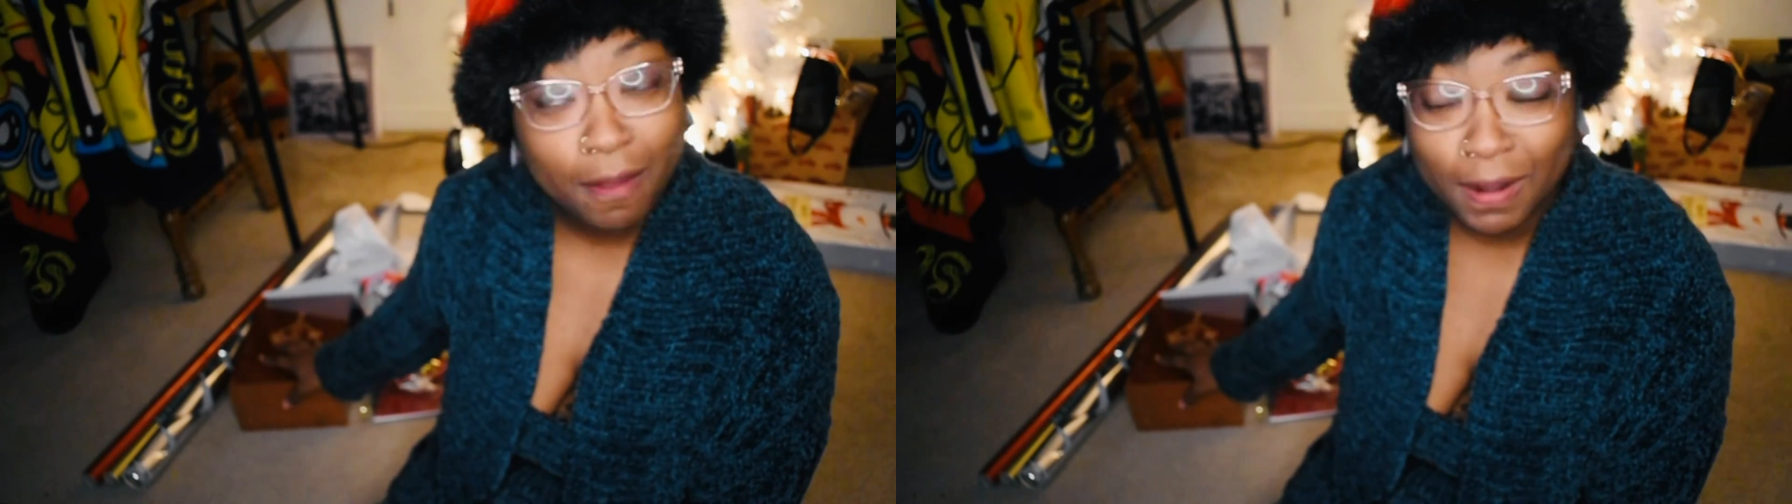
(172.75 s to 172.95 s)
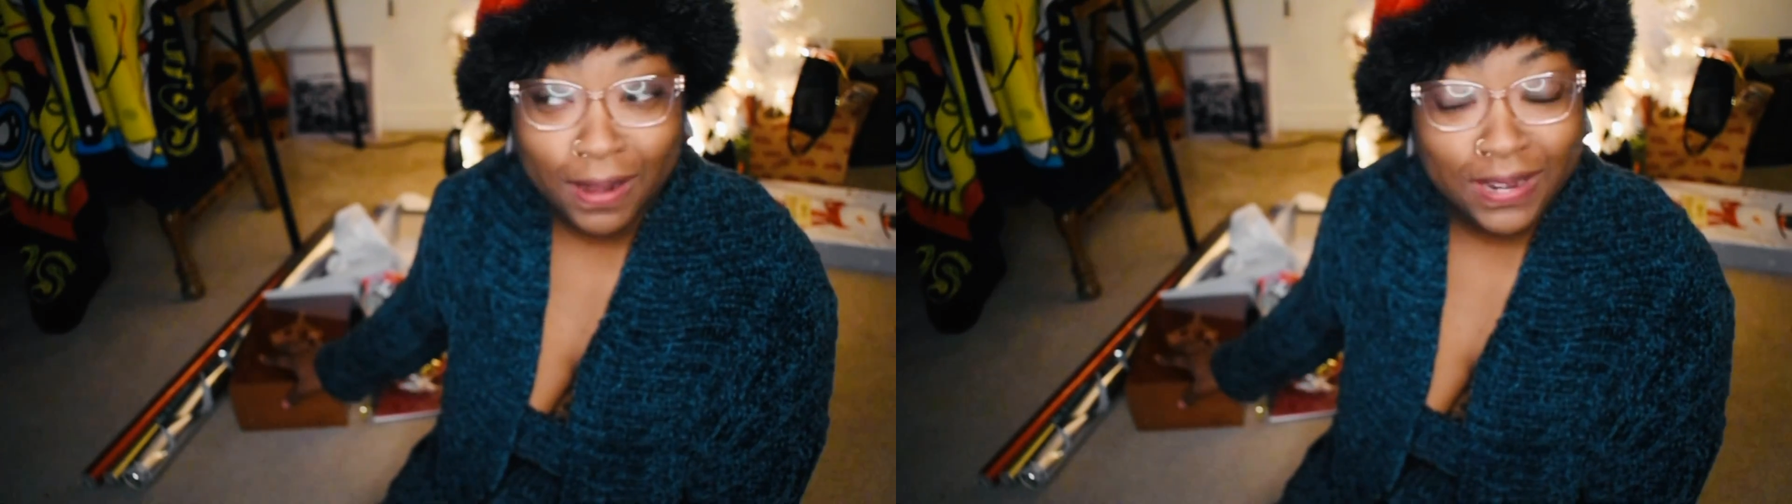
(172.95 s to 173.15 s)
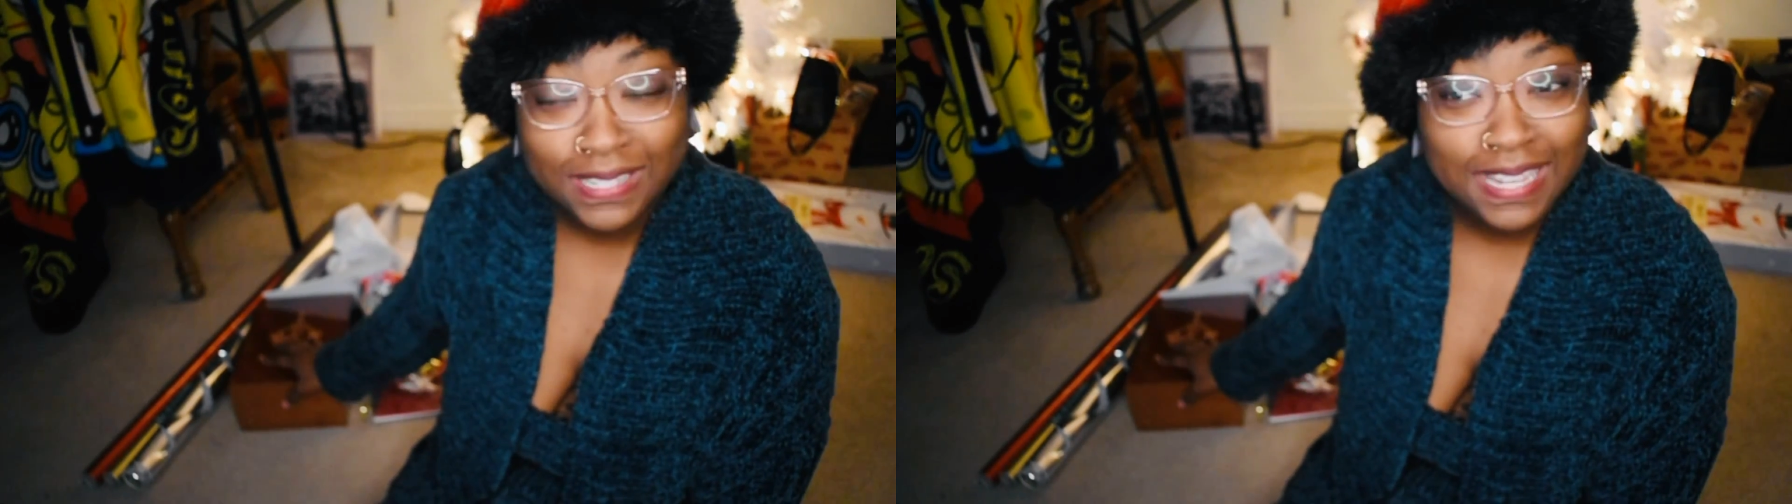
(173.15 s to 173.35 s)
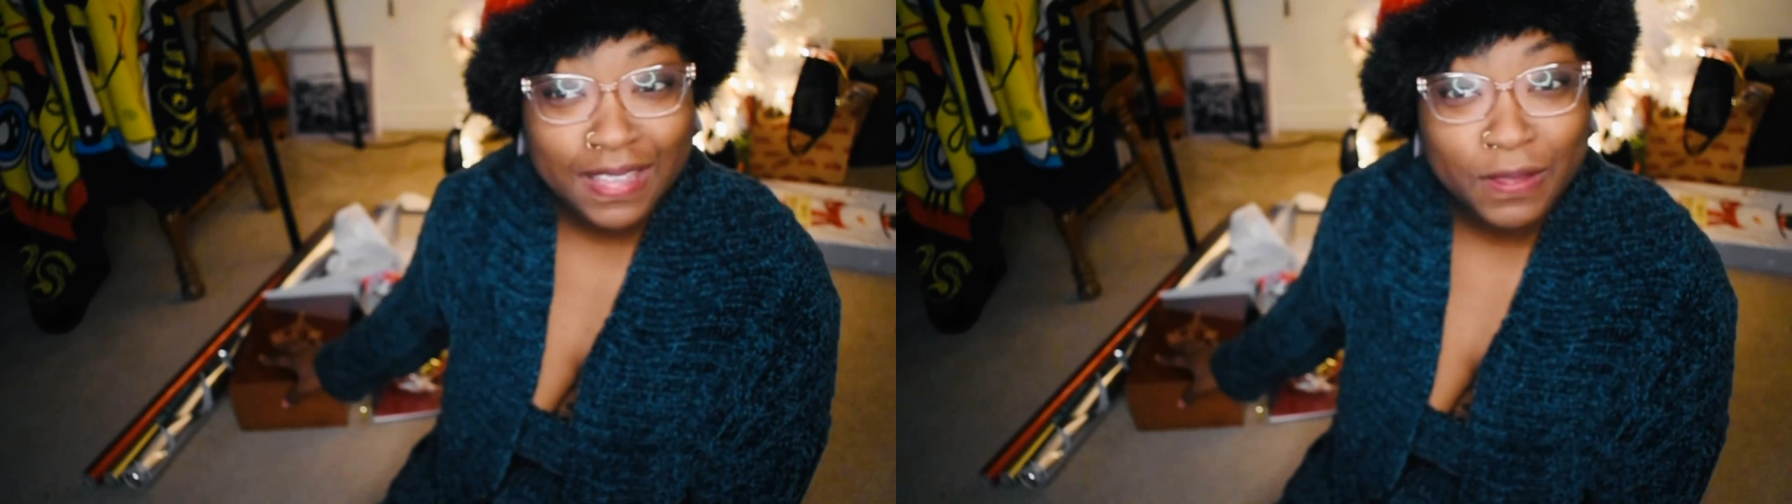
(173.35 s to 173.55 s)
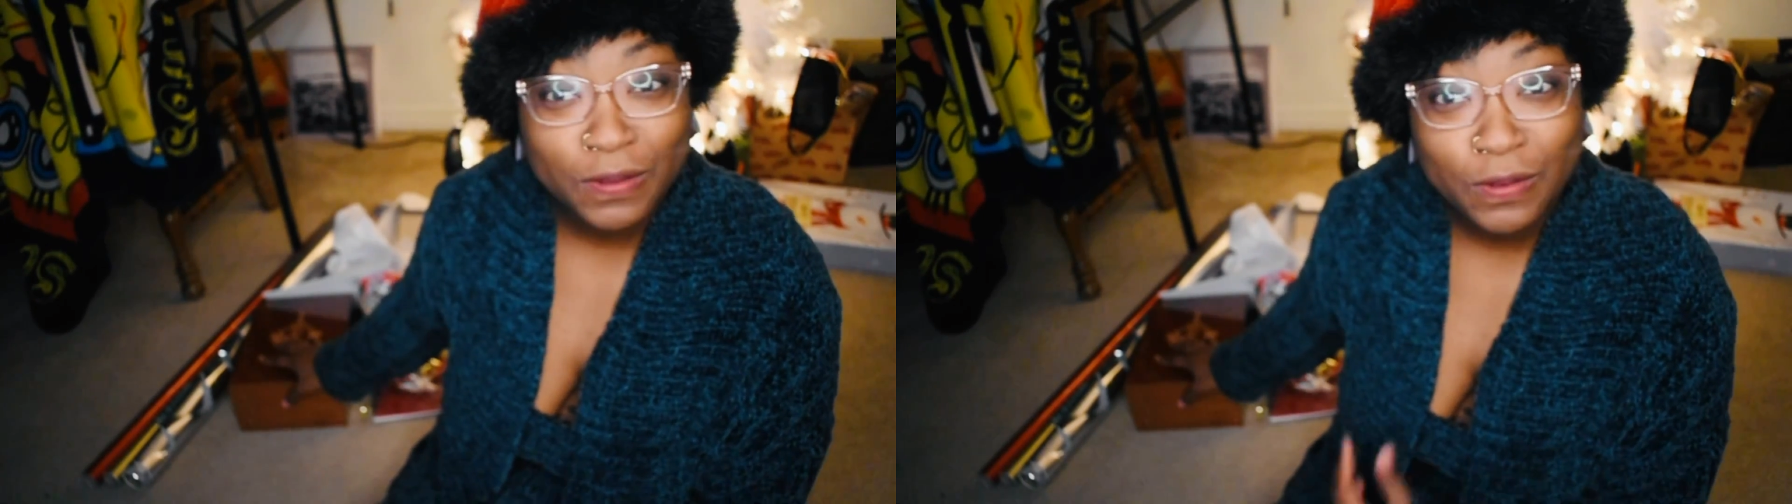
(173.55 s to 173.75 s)
I'm not gonna say
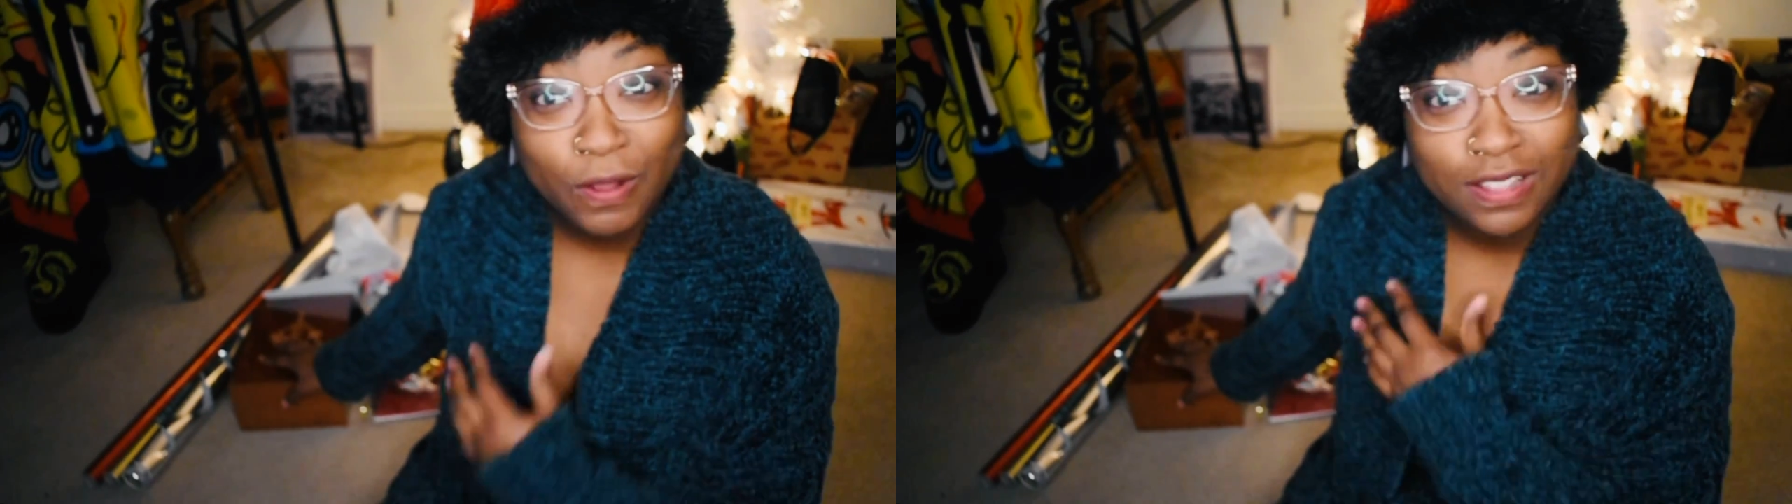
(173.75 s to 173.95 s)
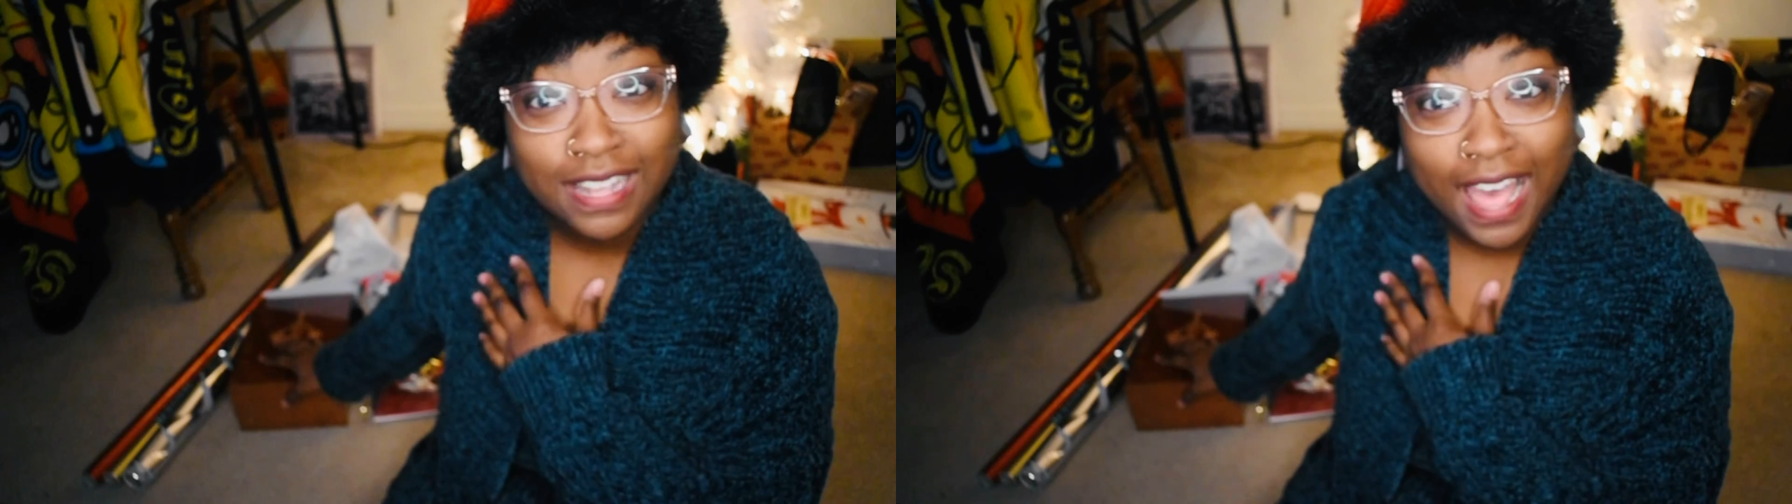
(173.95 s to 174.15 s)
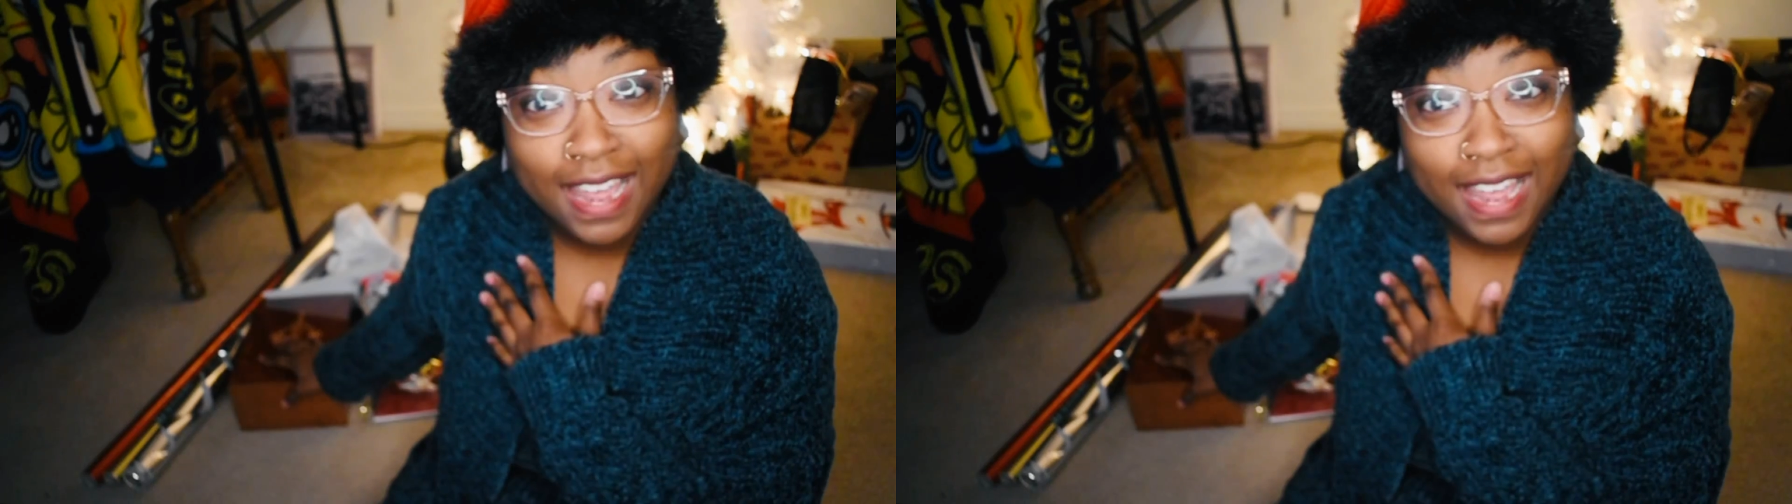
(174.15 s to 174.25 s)
who, because